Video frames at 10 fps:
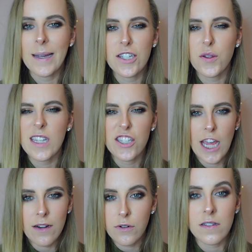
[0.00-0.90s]
but do the
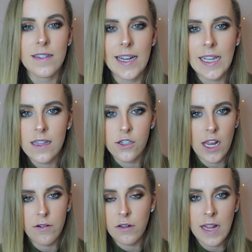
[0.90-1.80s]
general city, the
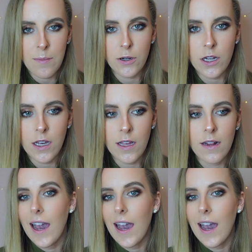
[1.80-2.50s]
general neighborhood.